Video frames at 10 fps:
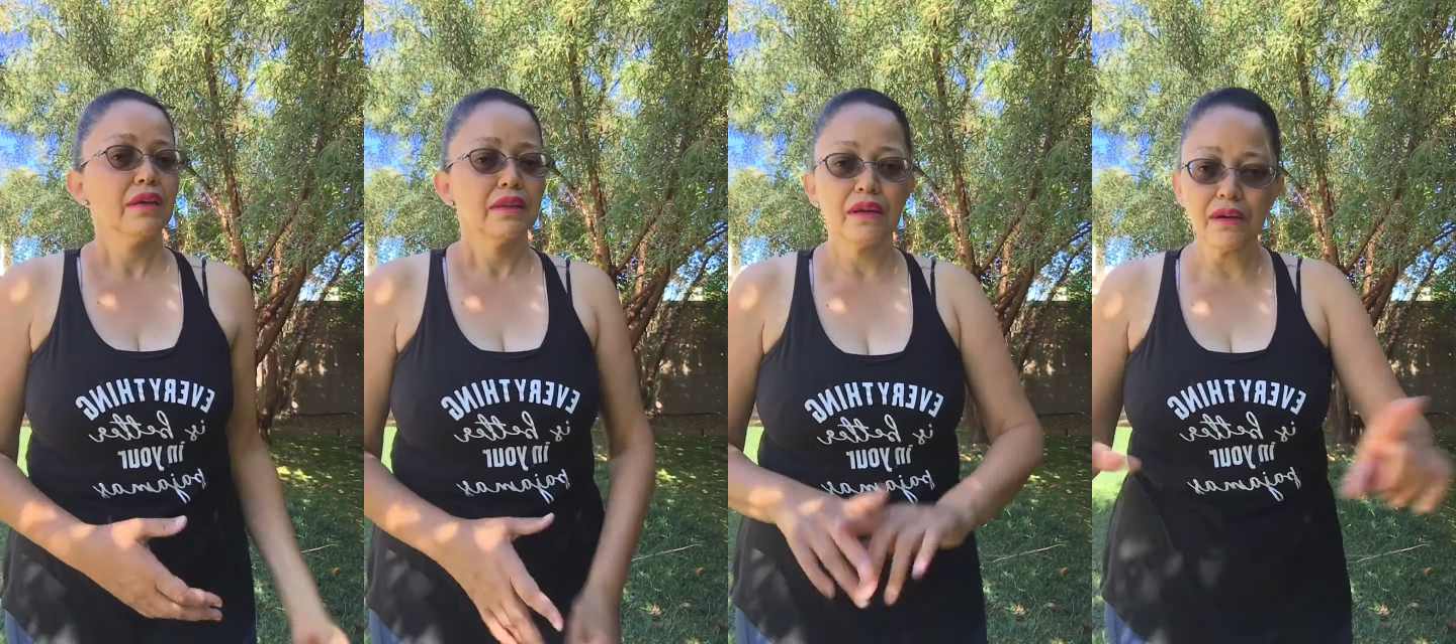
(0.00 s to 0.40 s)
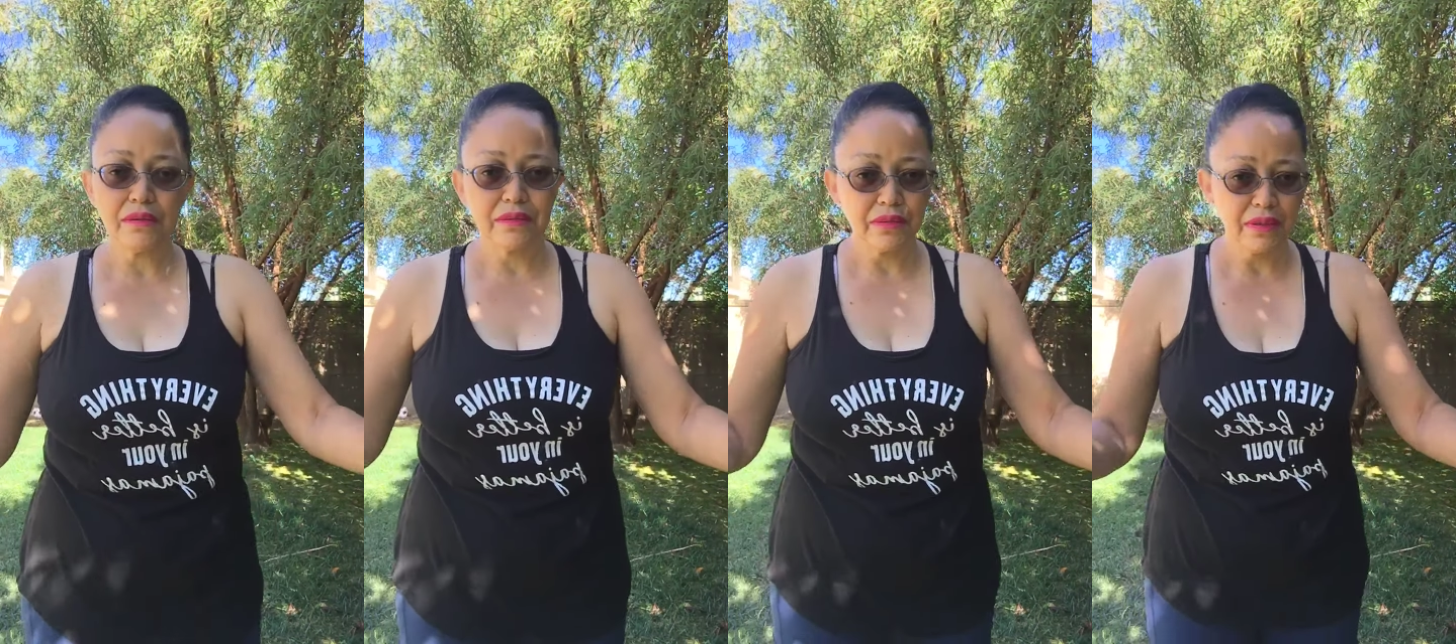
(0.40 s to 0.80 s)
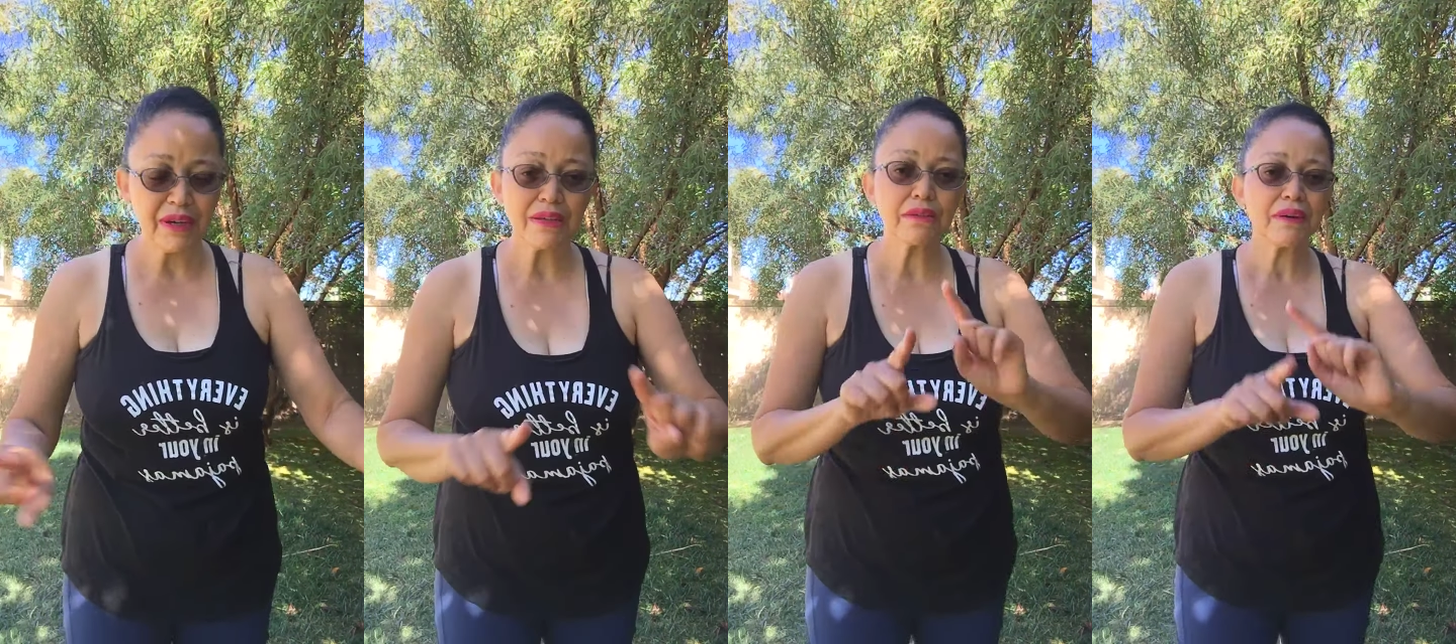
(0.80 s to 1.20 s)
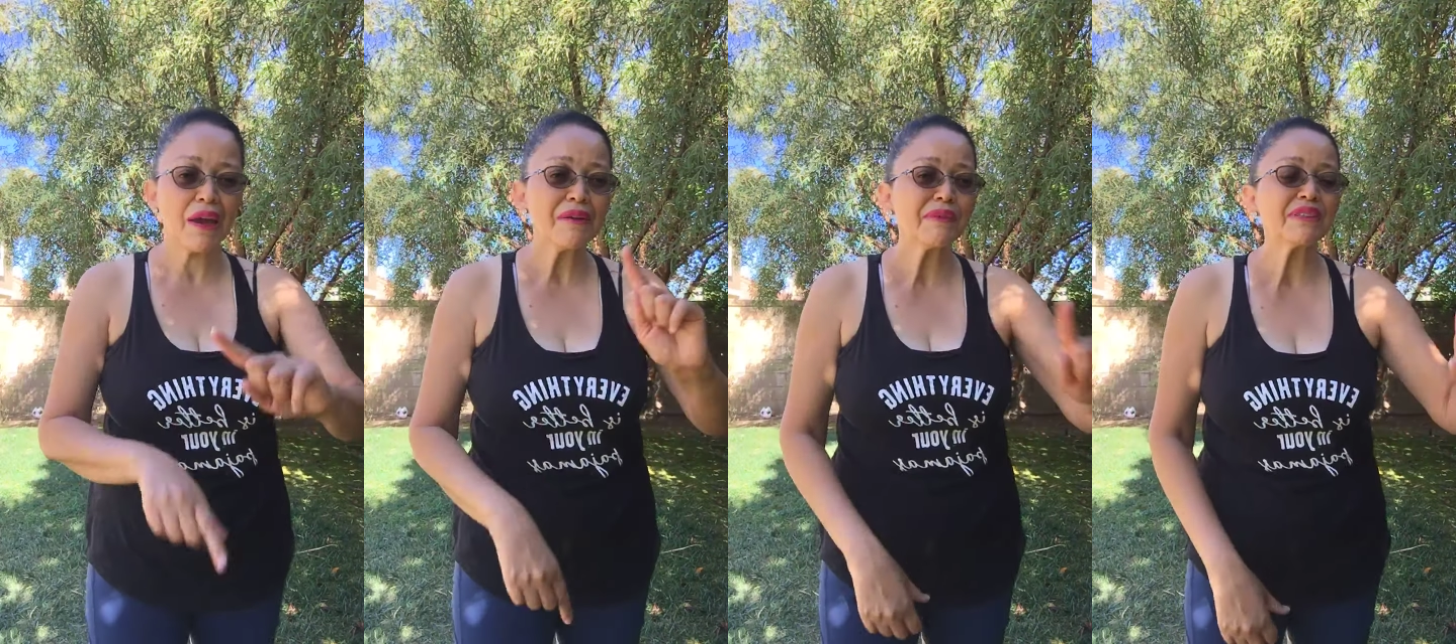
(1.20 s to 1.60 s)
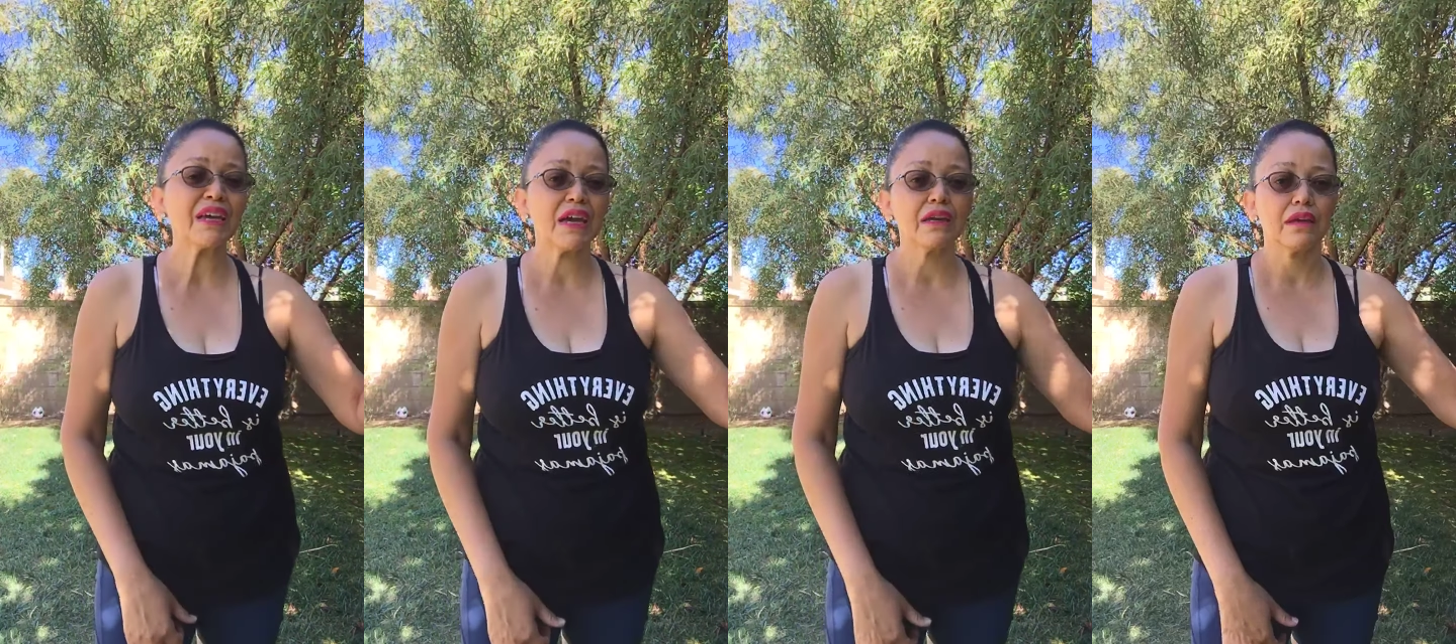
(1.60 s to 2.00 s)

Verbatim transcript: No, you got to do it every day.